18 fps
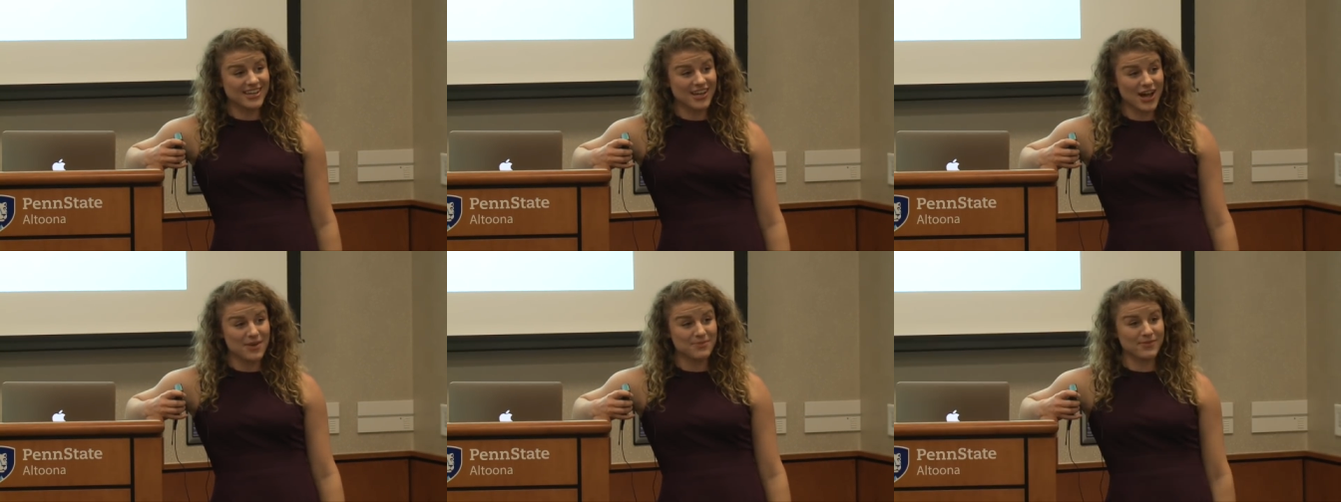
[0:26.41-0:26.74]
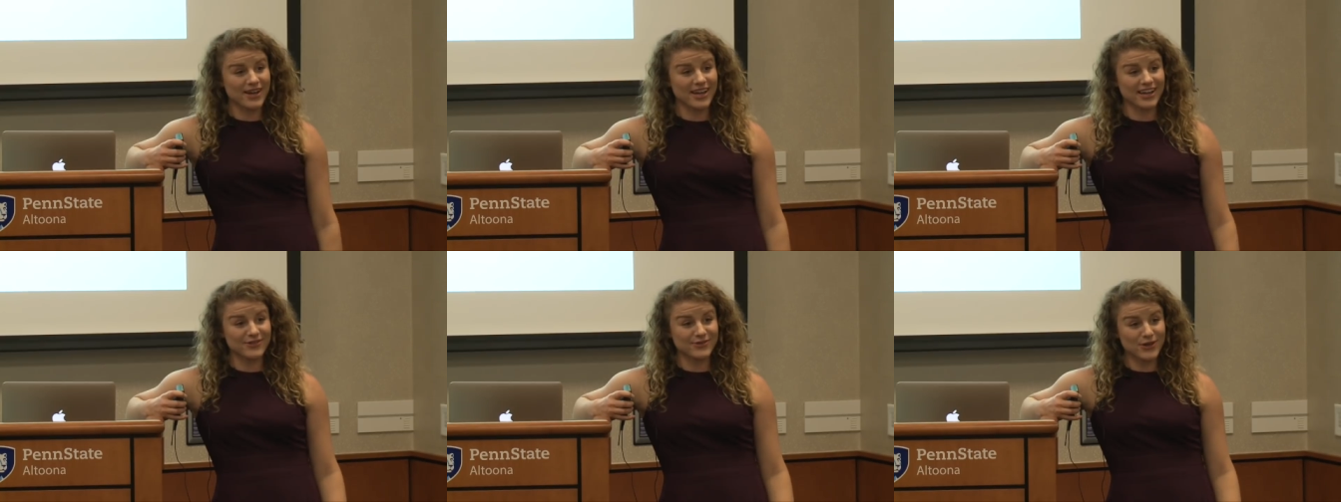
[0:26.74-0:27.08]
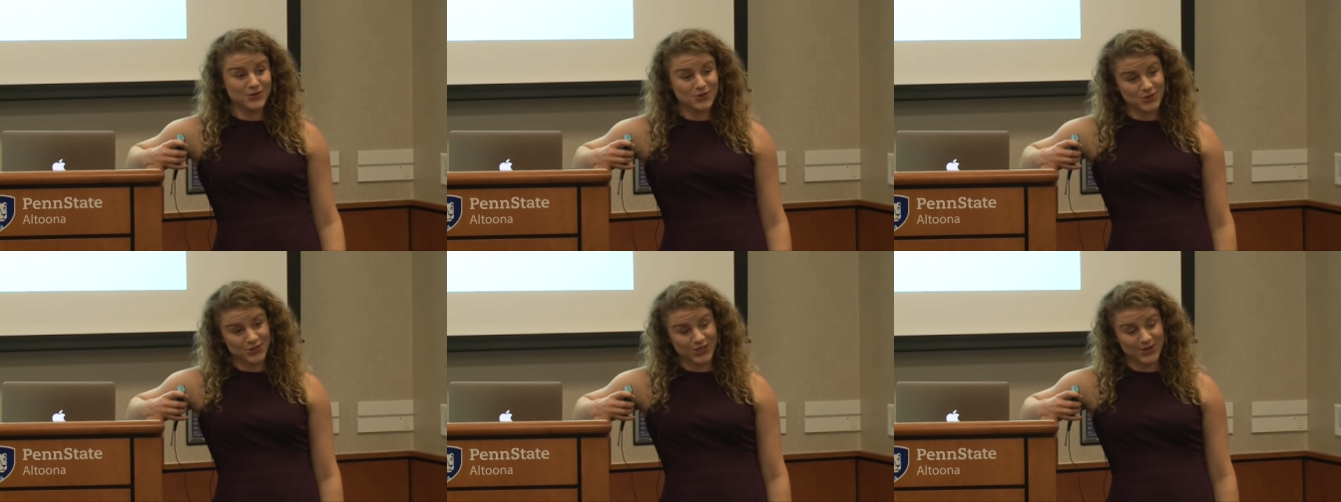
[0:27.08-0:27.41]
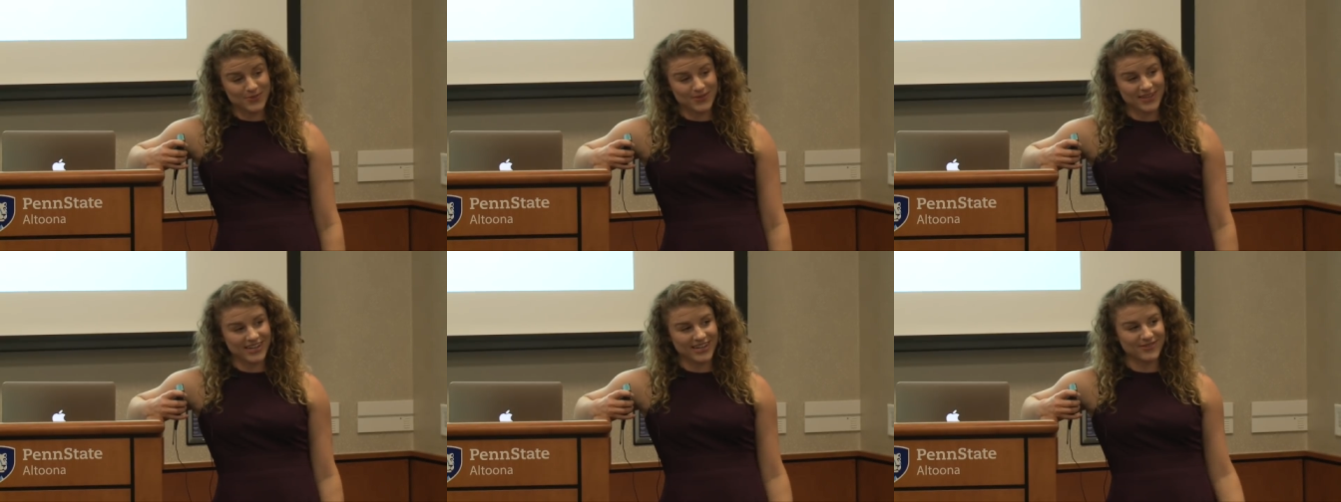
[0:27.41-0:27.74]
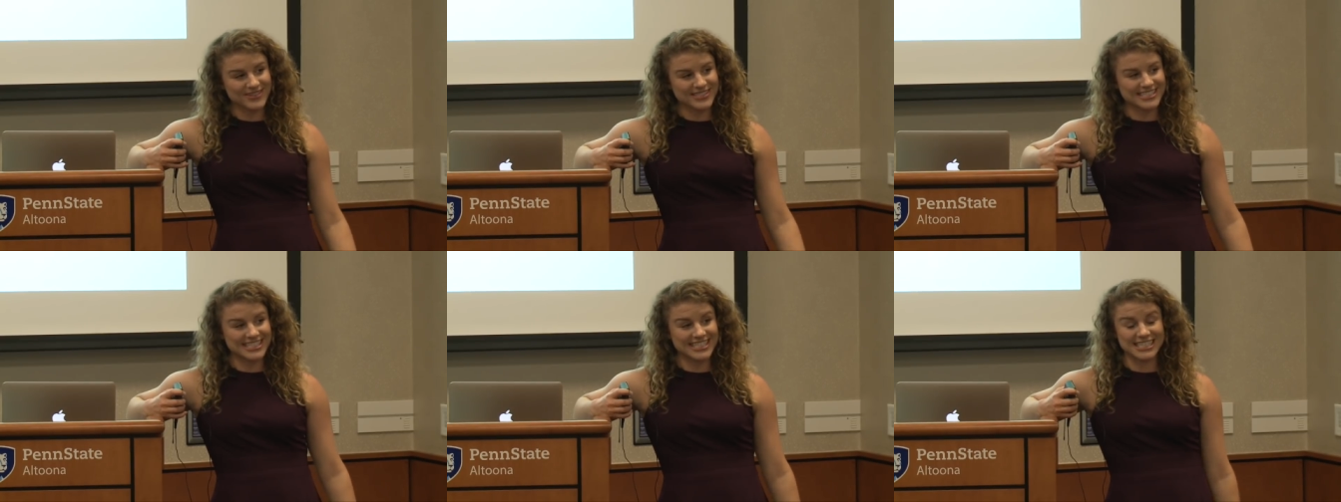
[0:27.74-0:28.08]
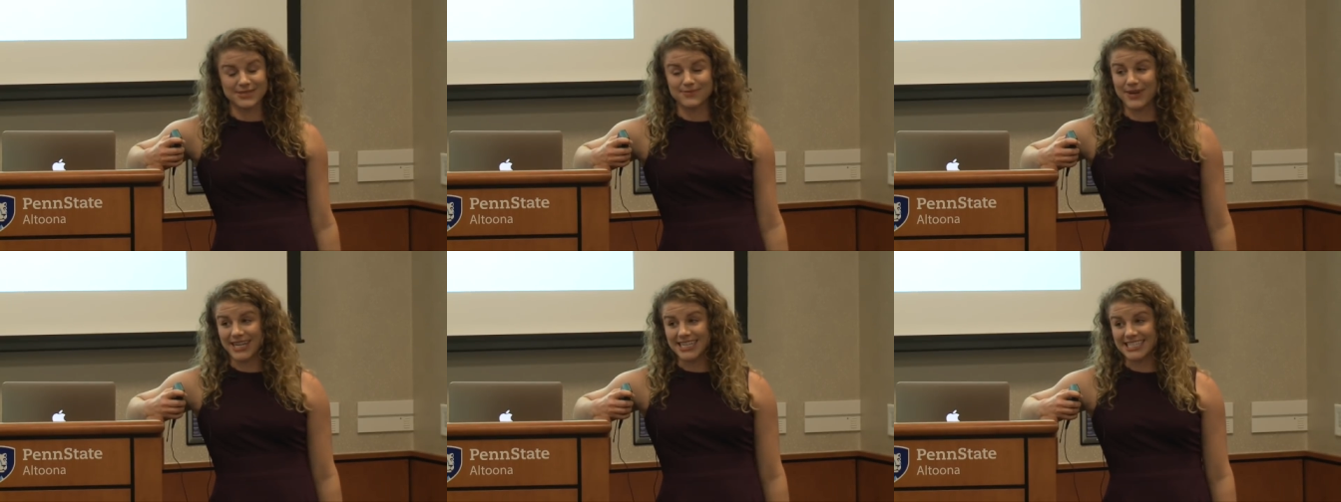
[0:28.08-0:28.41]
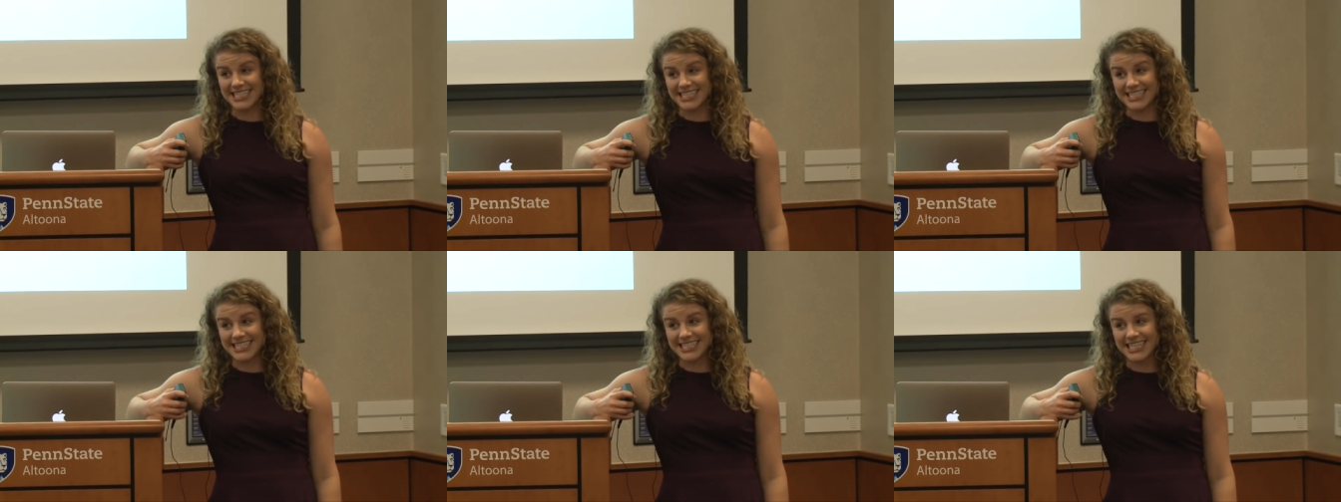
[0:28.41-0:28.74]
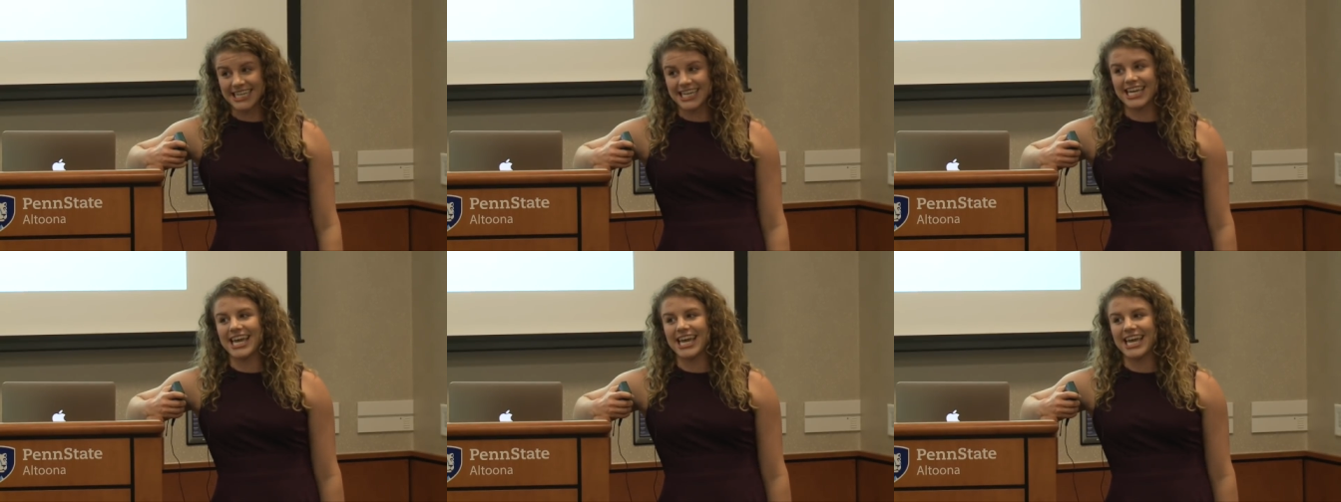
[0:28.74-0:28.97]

on my road trip that I wasn't expecting.